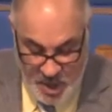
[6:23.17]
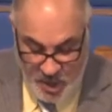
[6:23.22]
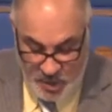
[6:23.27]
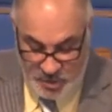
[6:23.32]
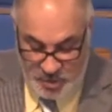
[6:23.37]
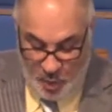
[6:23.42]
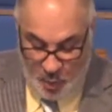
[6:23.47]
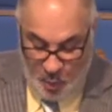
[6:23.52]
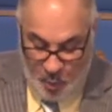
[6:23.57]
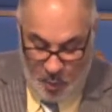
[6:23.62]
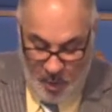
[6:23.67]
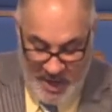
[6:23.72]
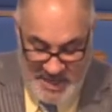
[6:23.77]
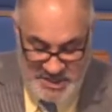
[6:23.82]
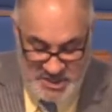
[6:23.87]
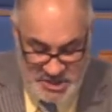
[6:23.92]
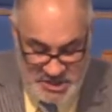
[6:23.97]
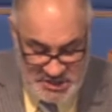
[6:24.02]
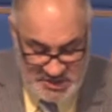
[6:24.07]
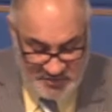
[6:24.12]
the
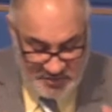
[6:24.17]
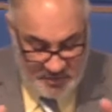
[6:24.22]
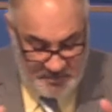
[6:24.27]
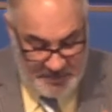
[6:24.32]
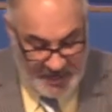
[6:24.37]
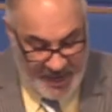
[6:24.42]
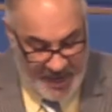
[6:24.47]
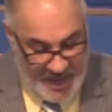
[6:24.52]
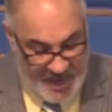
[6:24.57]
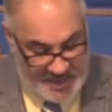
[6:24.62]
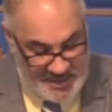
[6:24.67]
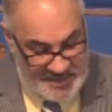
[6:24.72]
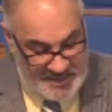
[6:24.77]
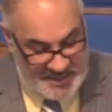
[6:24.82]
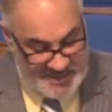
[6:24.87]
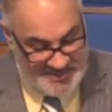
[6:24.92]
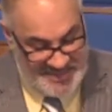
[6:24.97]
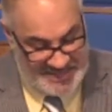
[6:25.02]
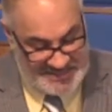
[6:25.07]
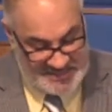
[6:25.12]
righteousness from
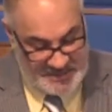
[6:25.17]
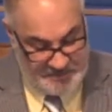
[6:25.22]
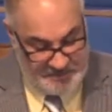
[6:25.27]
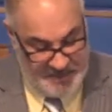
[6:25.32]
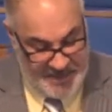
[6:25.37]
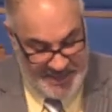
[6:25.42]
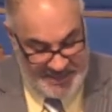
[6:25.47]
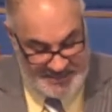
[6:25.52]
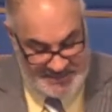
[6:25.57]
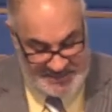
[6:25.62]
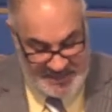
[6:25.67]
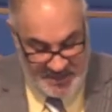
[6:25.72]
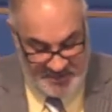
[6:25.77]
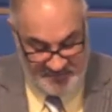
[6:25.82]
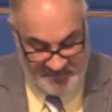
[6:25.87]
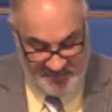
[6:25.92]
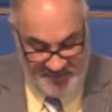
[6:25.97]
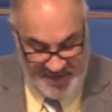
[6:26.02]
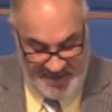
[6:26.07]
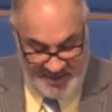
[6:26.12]
God that depends
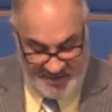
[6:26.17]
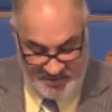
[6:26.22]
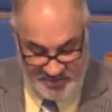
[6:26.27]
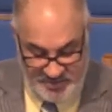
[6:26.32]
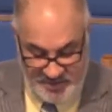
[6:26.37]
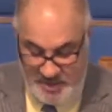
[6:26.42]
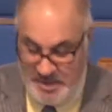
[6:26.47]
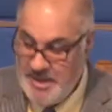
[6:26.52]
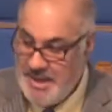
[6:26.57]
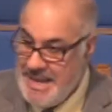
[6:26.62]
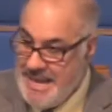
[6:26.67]
on faith.